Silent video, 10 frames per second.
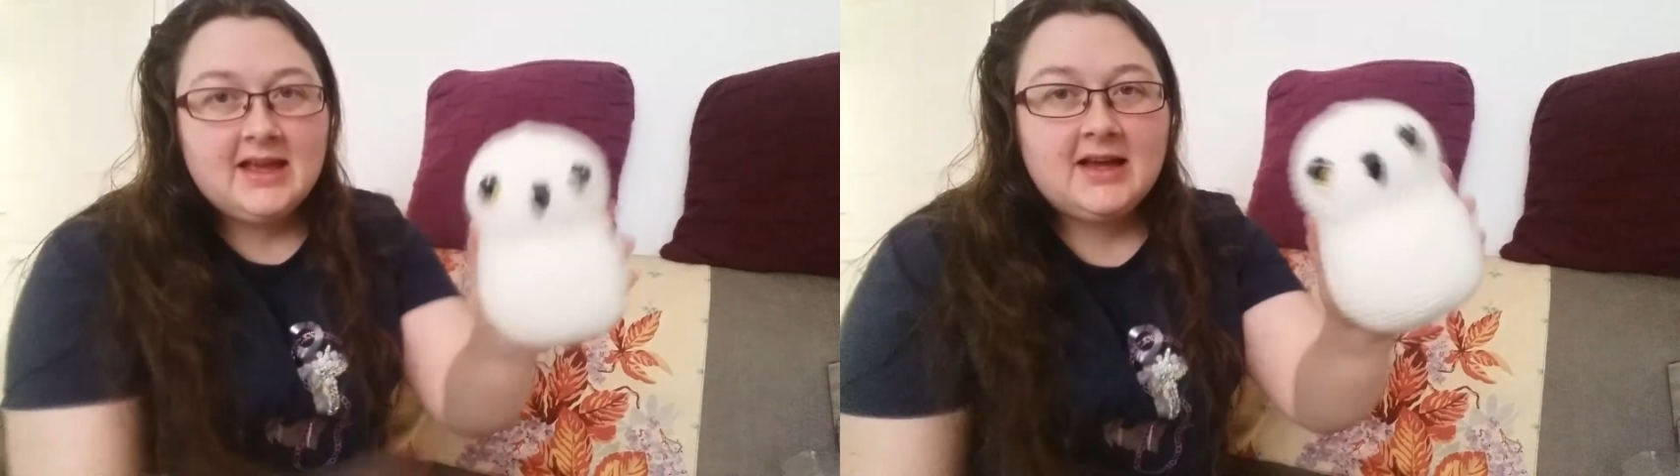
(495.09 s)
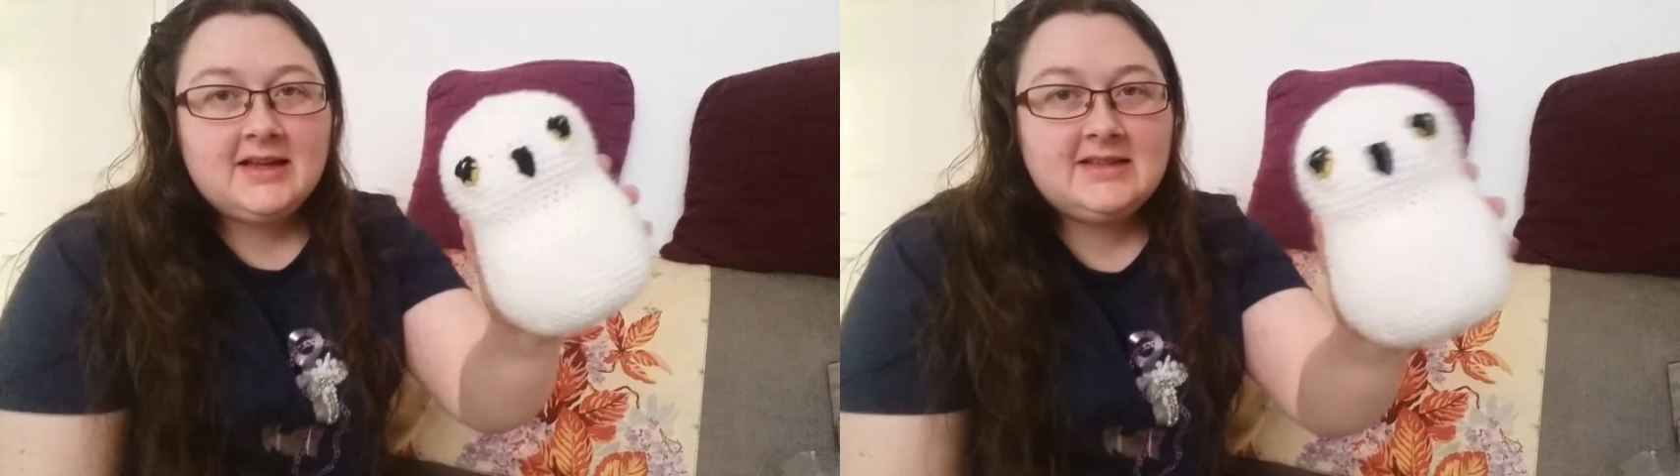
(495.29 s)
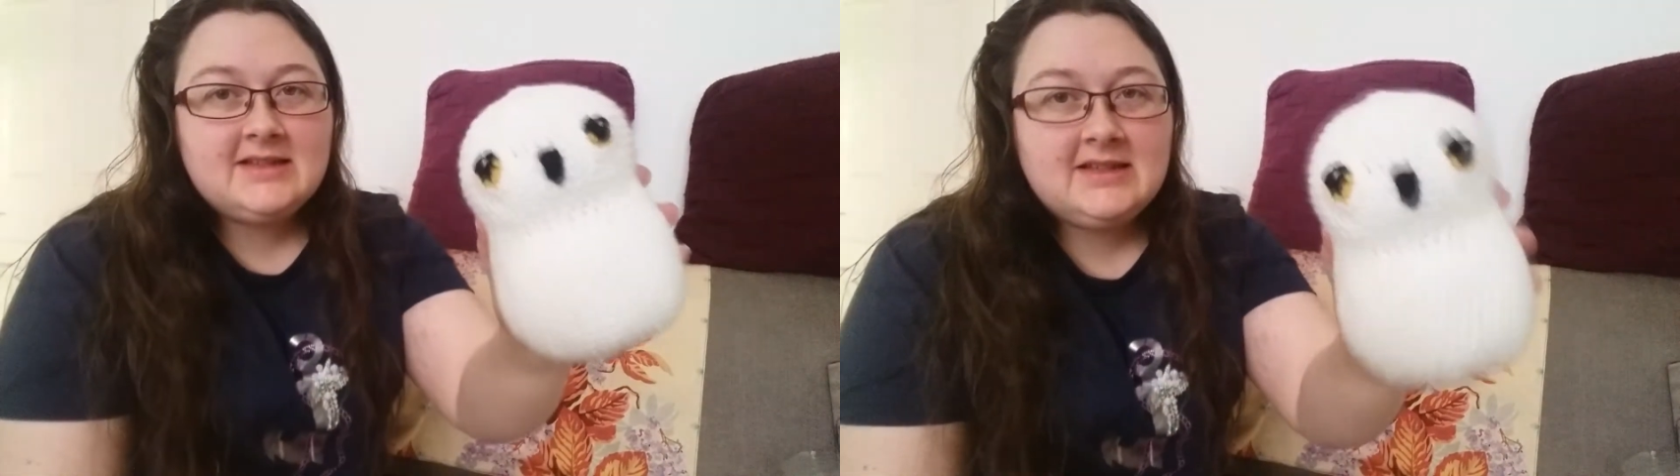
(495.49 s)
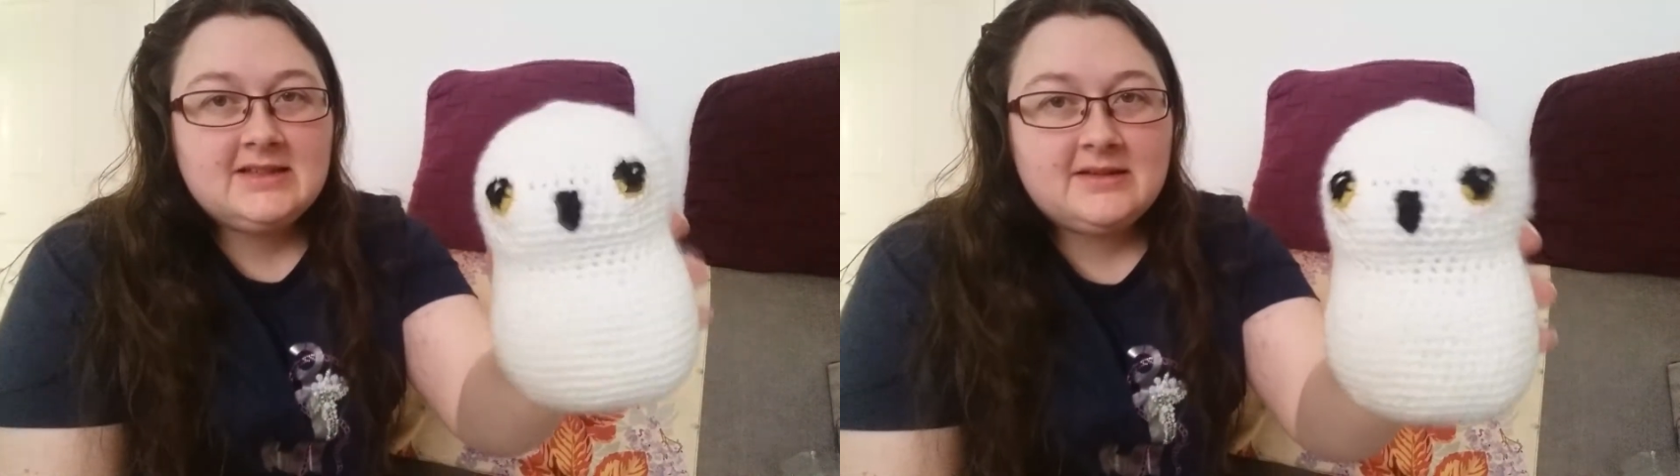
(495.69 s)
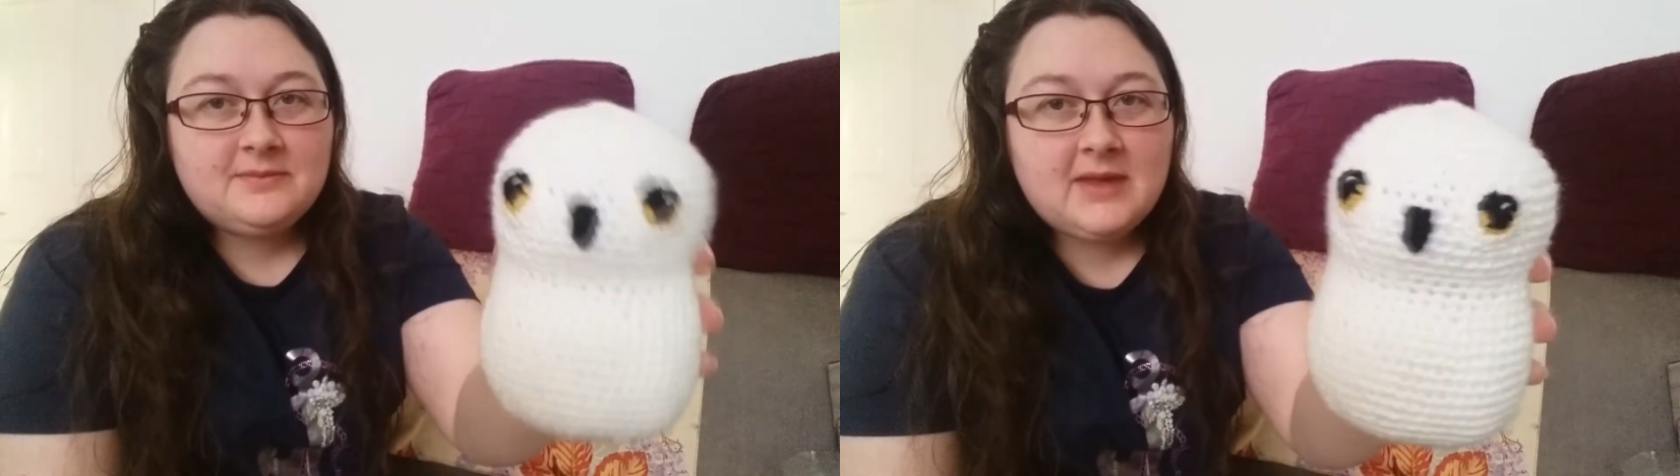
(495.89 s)
I
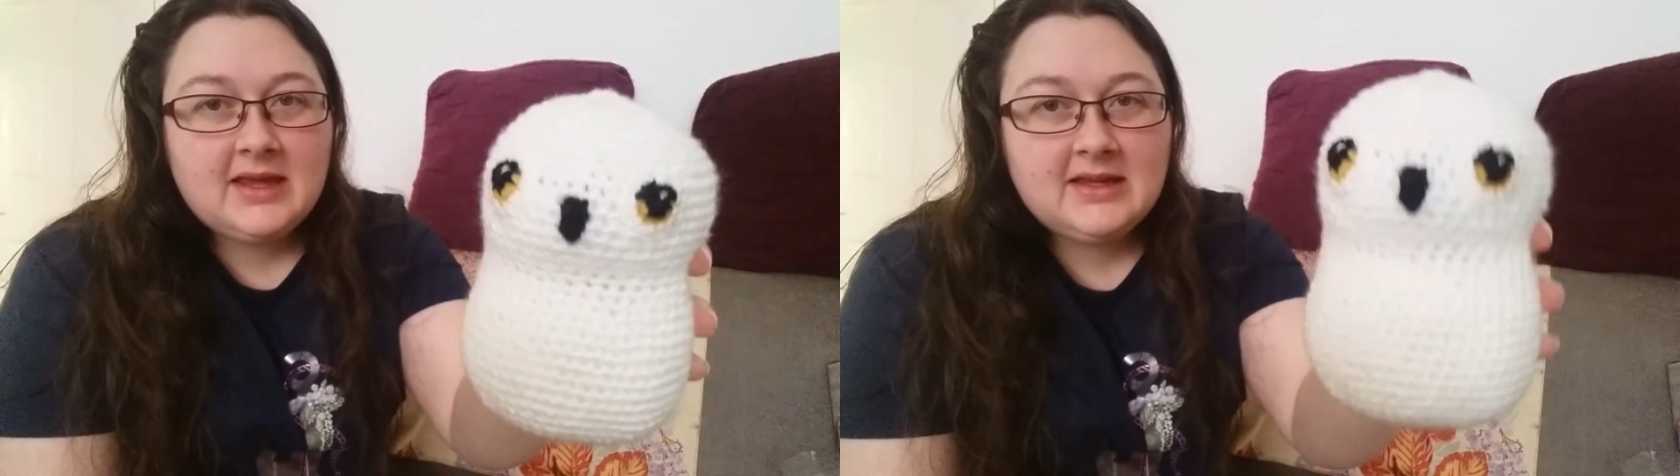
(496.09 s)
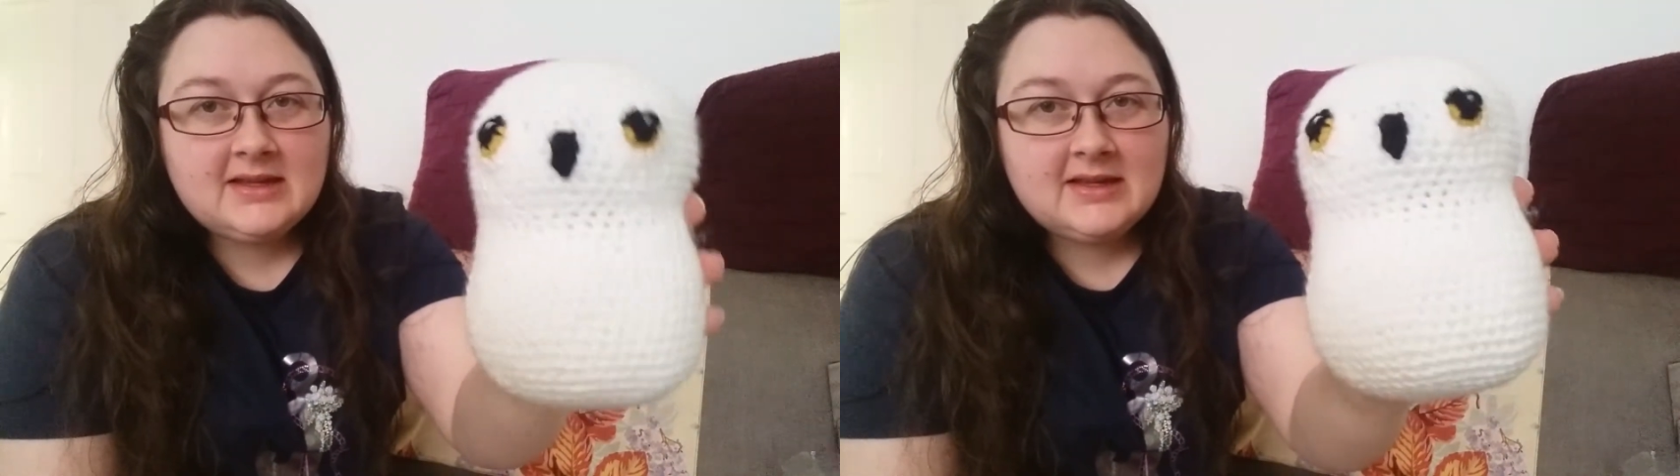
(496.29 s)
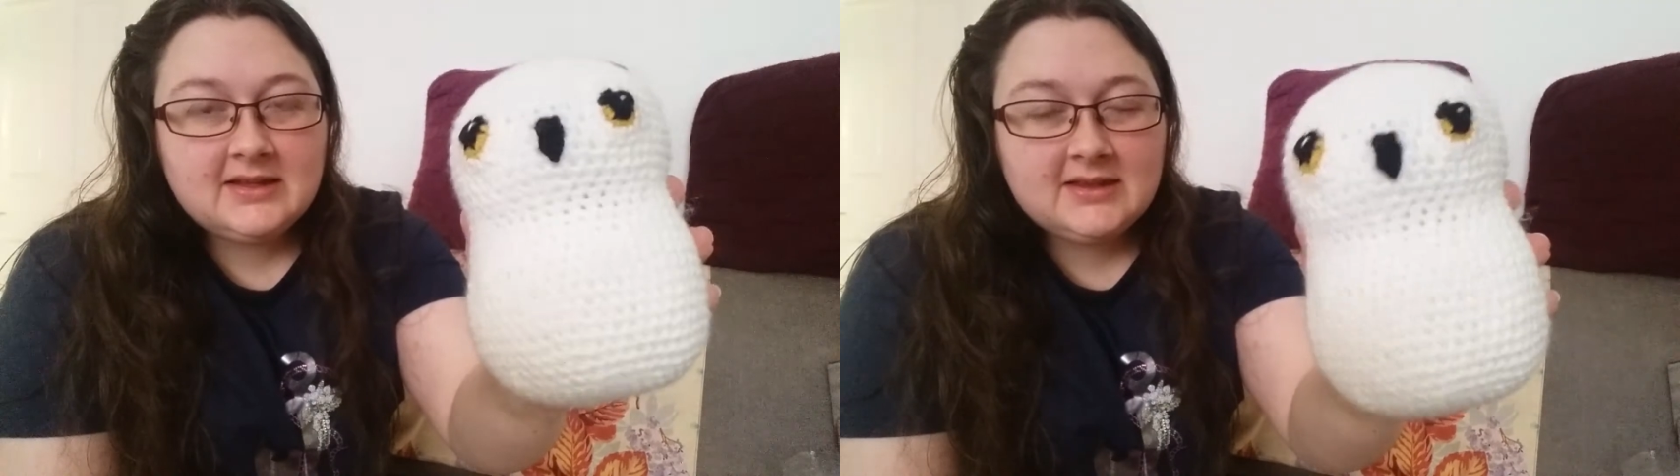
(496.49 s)
did make